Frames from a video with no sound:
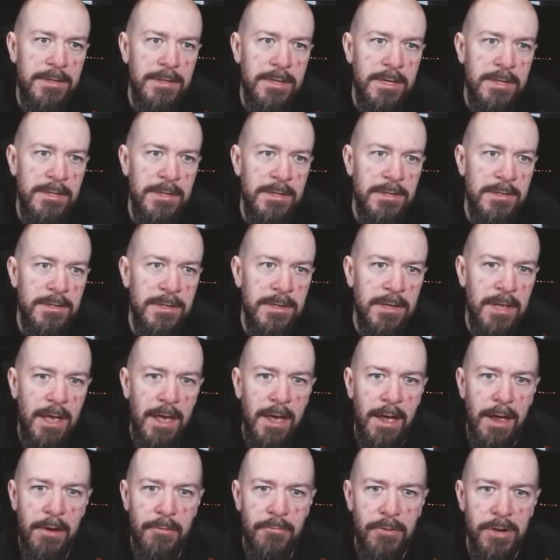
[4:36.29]
This is
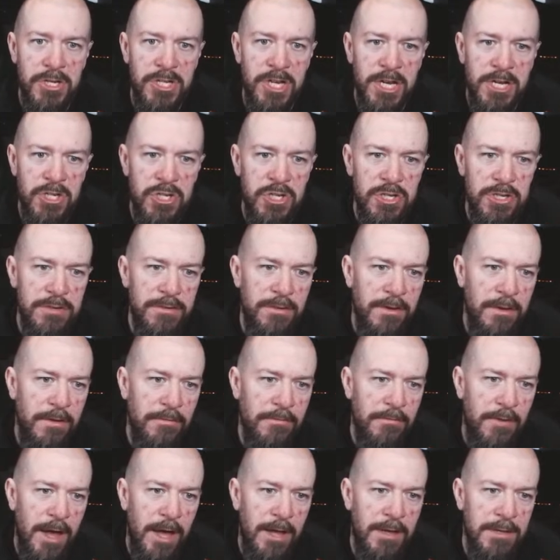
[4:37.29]
the rejection
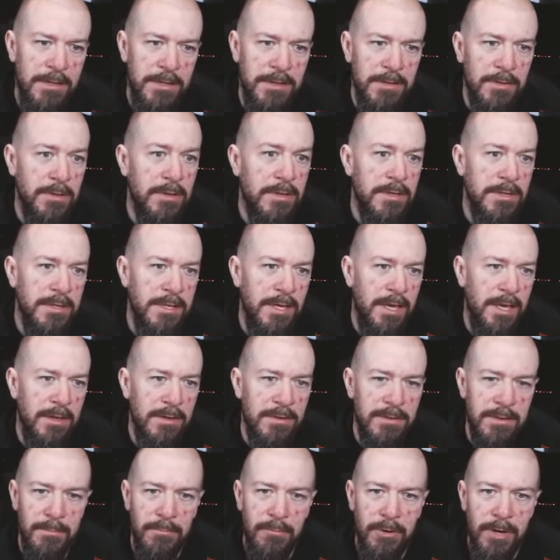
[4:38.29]
files. As you can see,
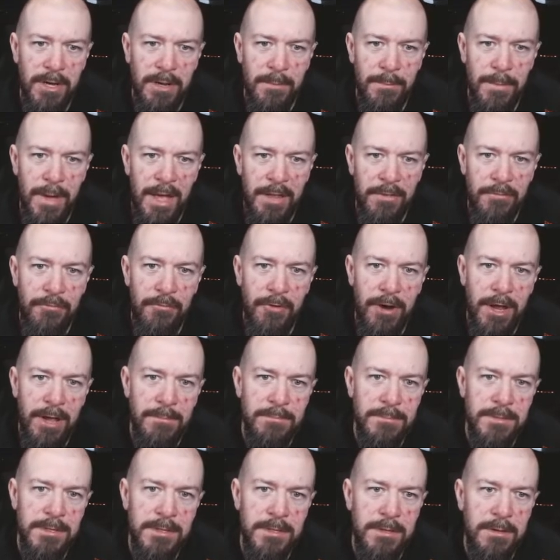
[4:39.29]
some really bad
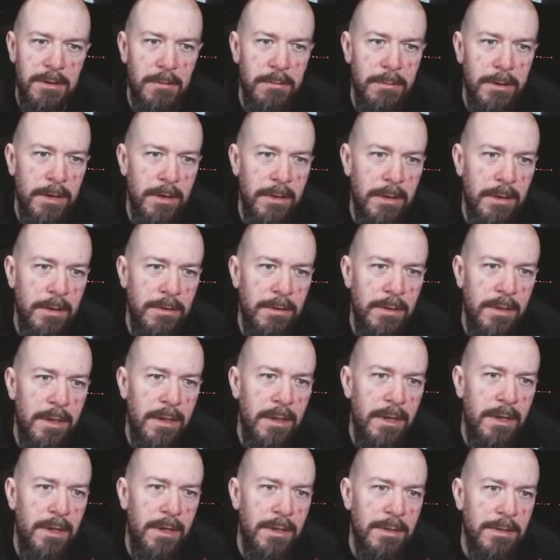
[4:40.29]
frames going on.
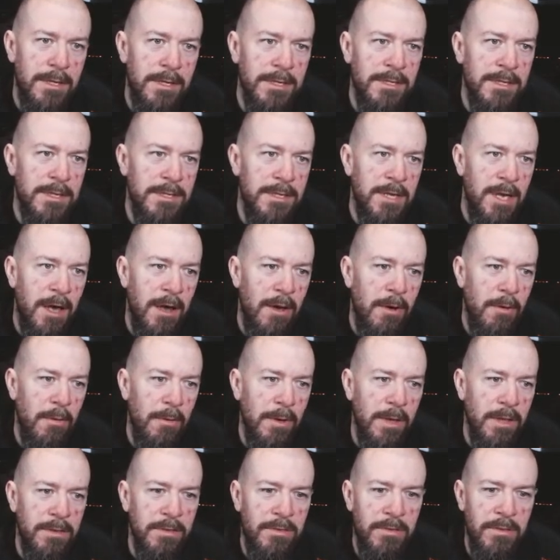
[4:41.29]
This is how
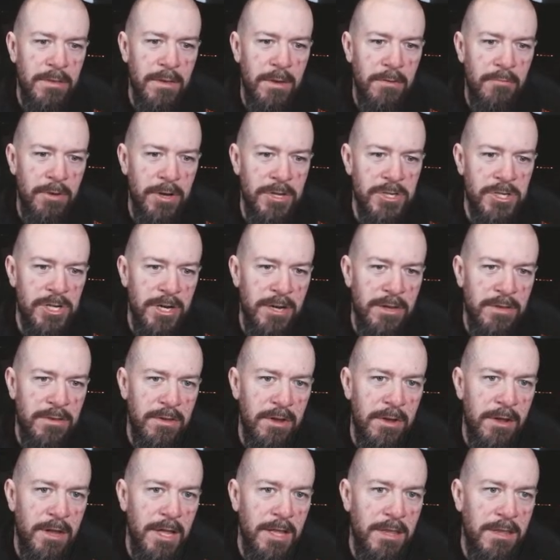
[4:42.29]
it
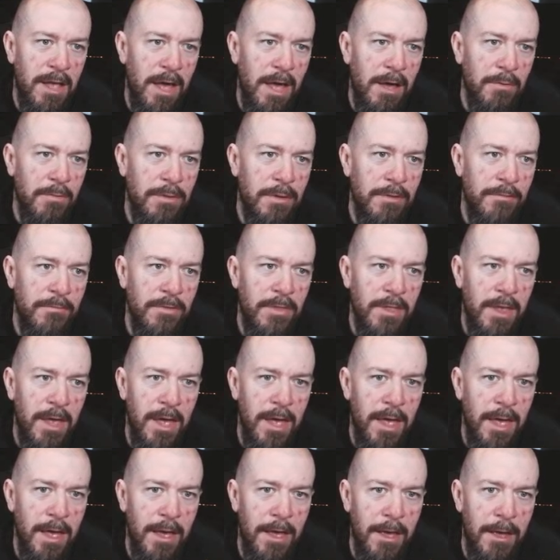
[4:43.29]
rejected it out of
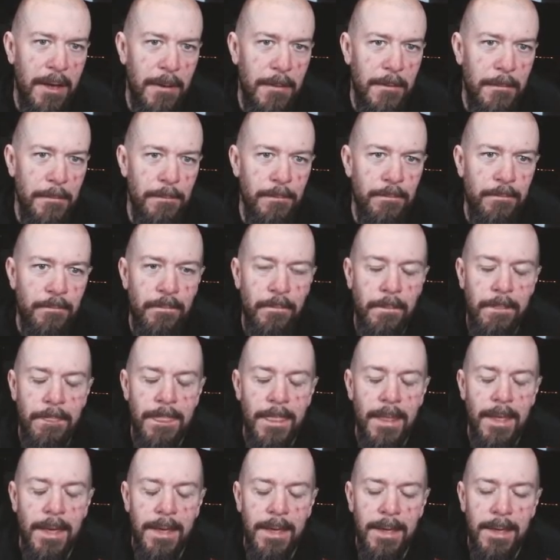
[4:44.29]
the
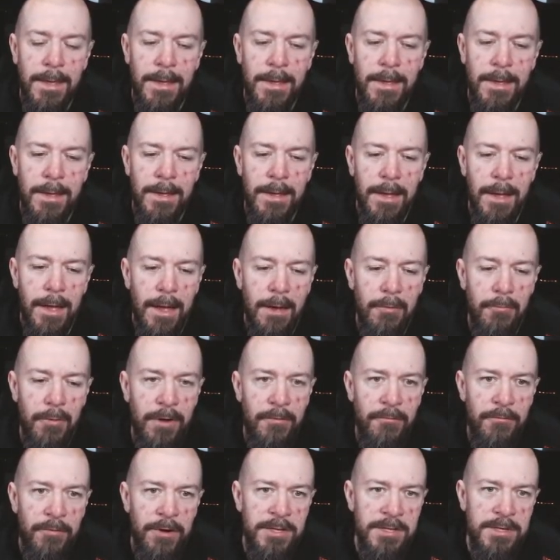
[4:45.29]

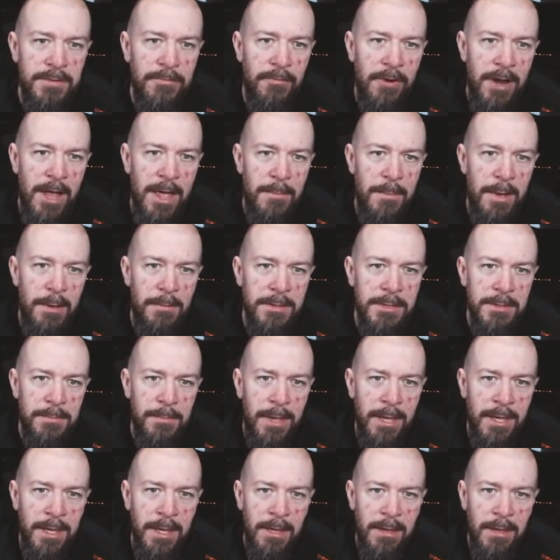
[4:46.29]
reference frame I was
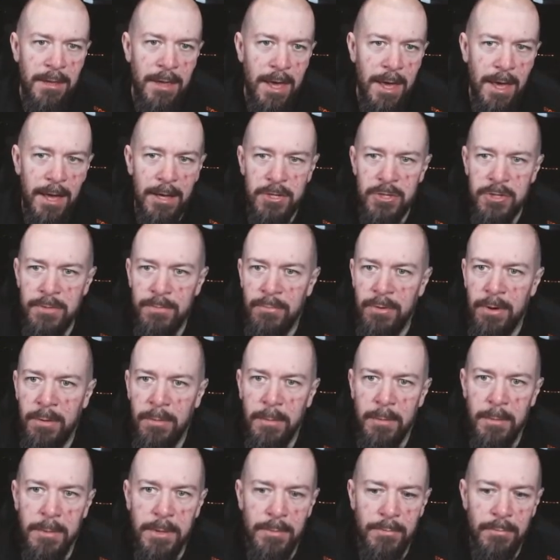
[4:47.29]
making. Yeah, I should
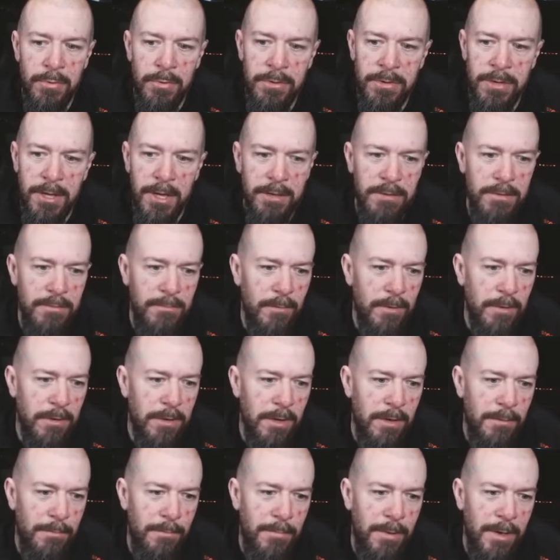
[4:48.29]
probably put that one
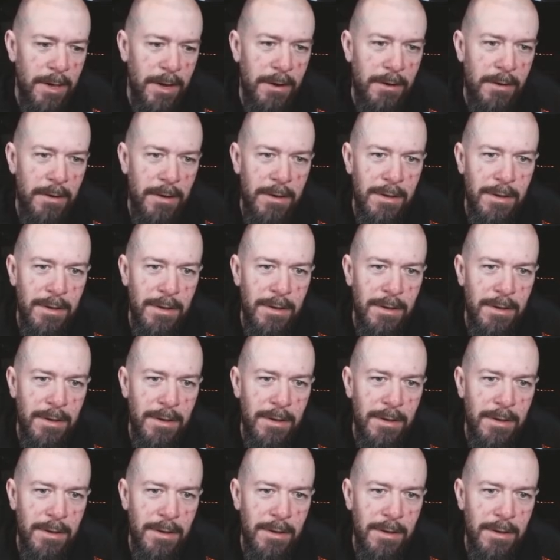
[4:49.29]
up here.